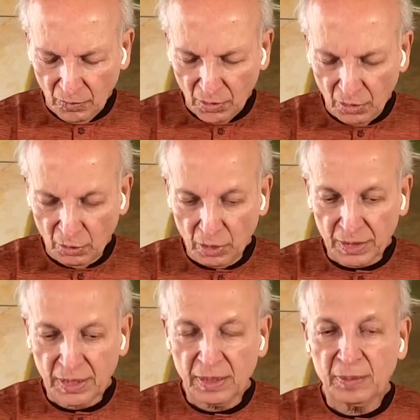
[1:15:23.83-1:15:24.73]
Yoga
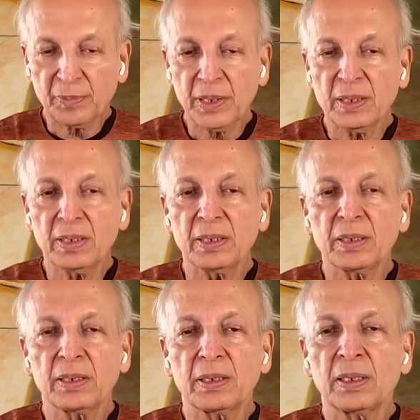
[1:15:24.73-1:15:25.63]
therapy
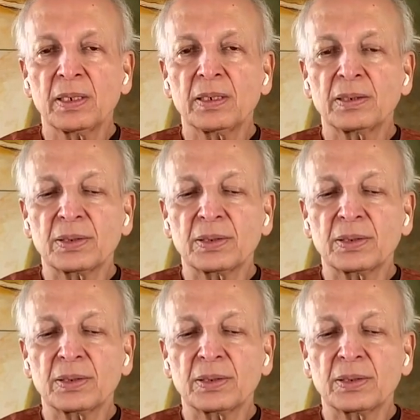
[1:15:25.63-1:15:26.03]
is